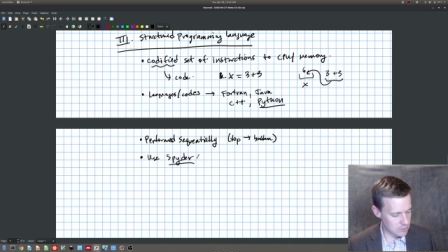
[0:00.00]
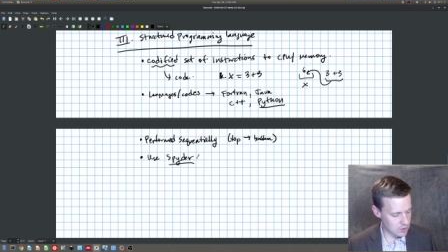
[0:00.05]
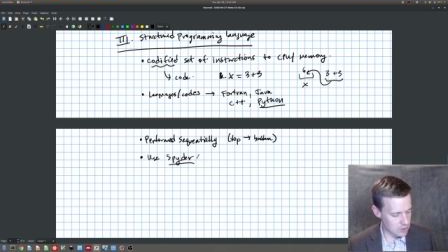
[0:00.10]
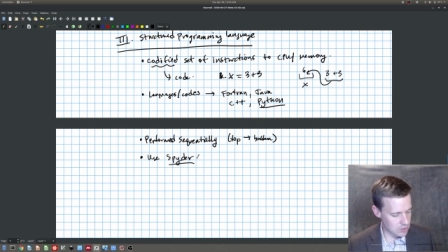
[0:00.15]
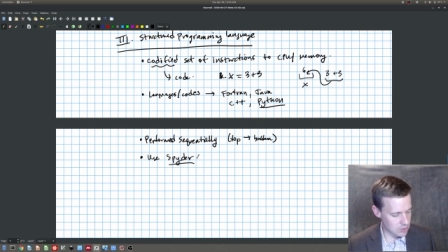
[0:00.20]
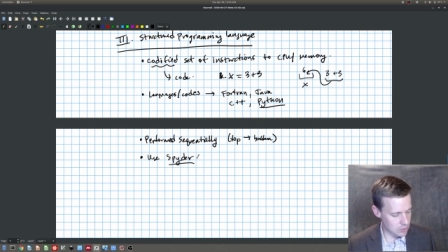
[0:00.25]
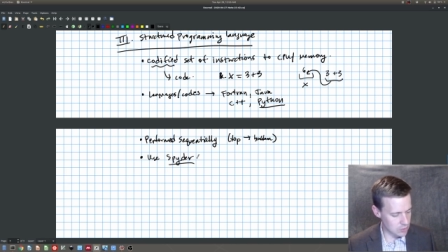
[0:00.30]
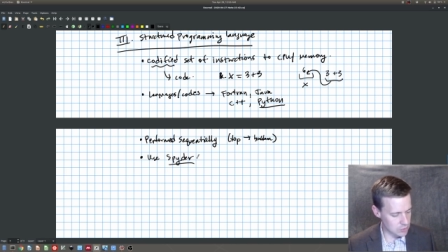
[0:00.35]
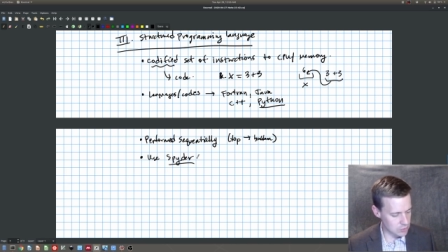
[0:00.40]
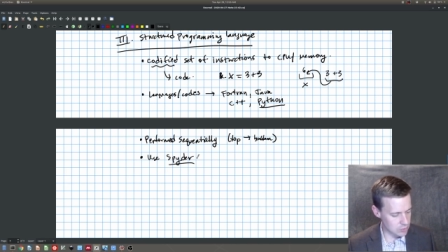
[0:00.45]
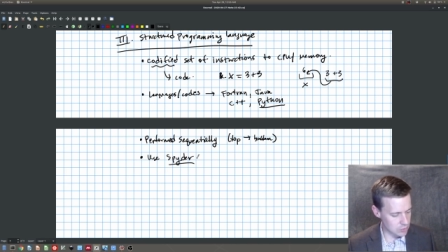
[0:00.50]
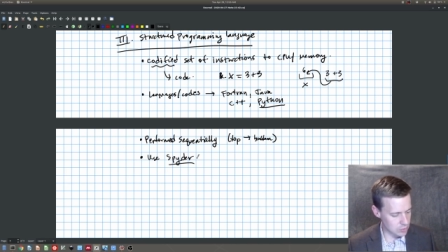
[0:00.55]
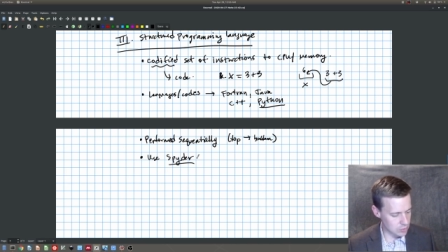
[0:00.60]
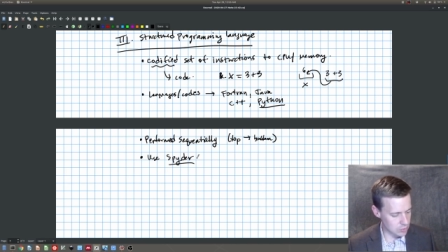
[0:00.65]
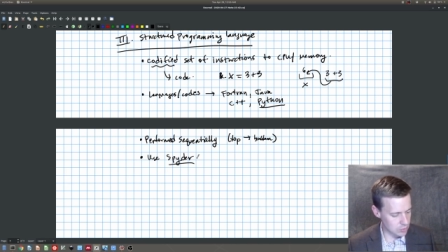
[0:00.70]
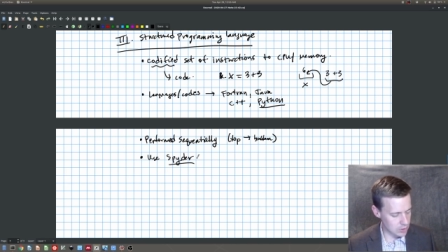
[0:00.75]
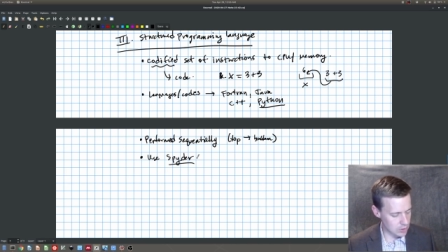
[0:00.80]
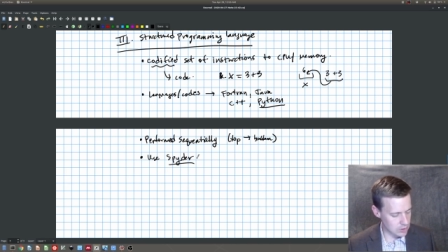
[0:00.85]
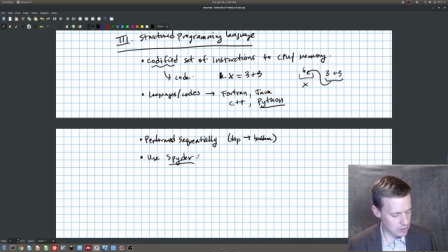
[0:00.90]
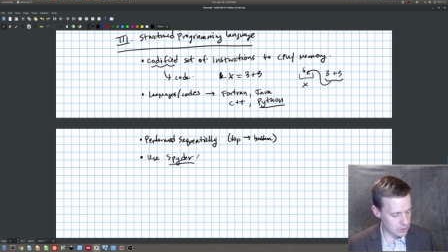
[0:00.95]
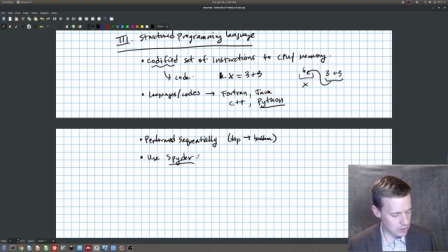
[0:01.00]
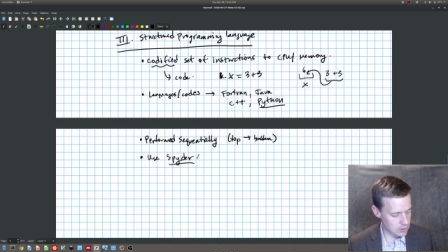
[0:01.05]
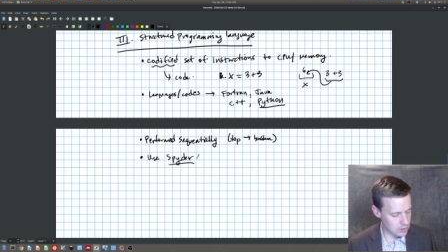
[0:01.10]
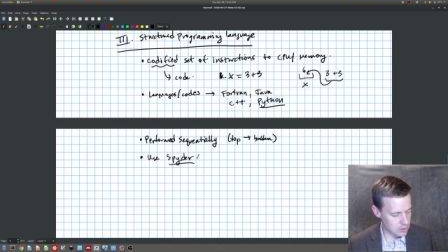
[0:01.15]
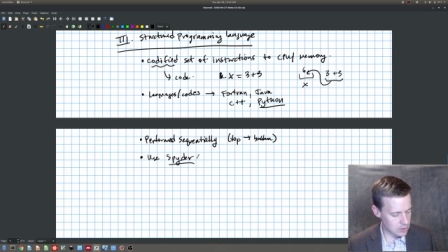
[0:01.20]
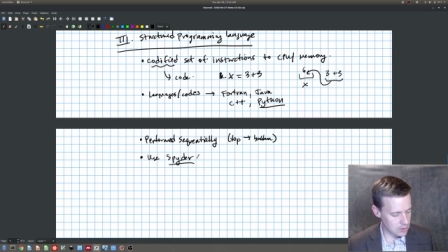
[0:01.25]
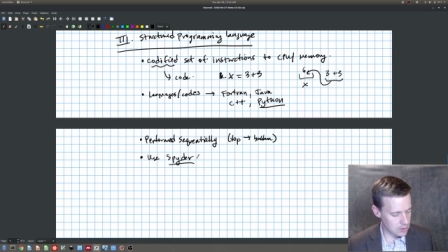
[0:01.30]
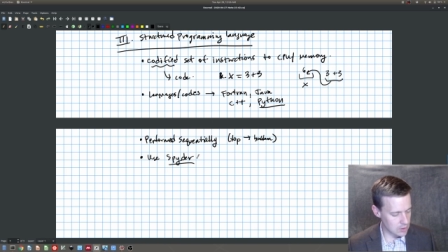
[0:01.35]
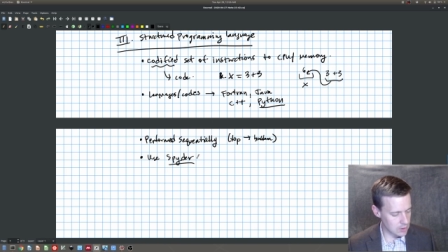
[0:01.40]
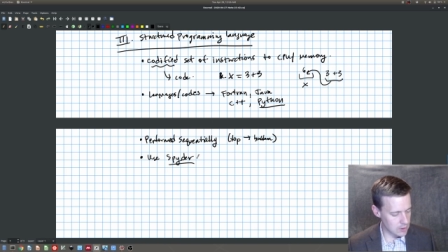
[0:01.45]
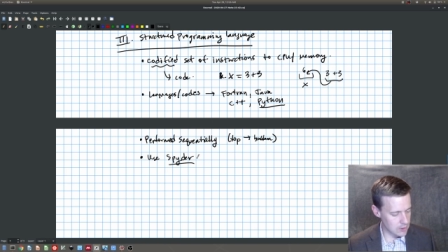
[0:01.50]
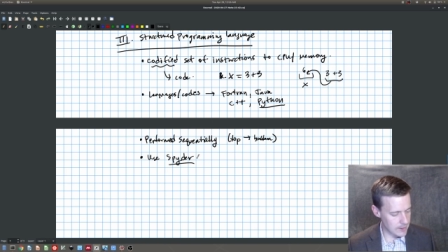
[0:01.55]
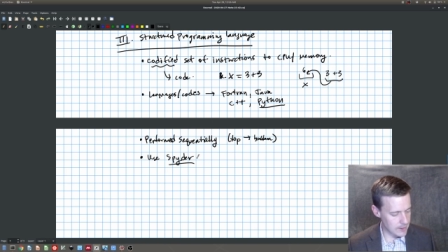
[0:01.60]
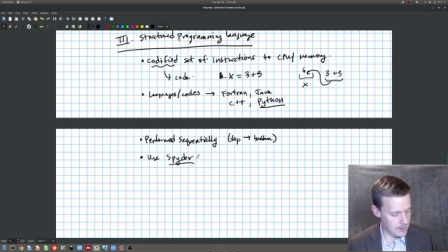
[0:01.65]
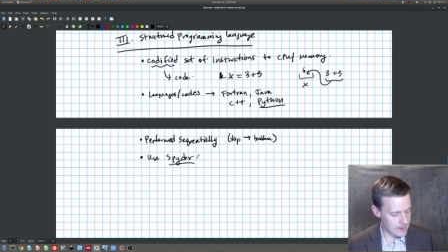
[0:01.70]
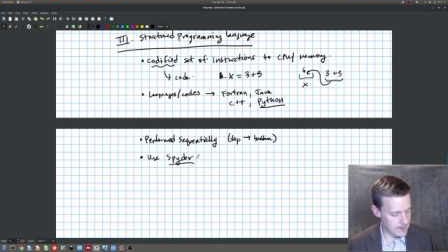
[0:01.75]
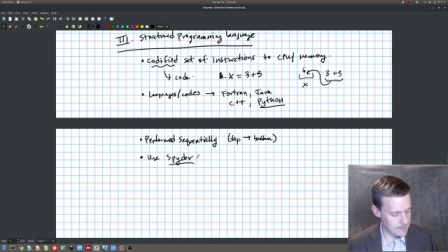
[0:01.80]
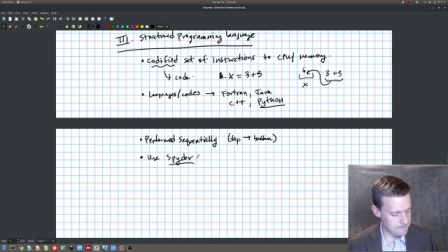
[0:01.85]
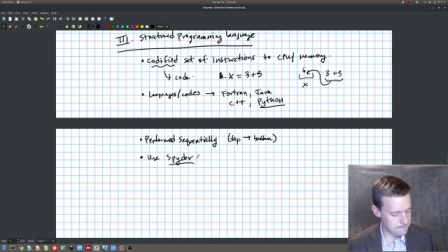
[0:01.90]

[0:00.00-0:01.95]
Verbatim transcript: notes real quick. I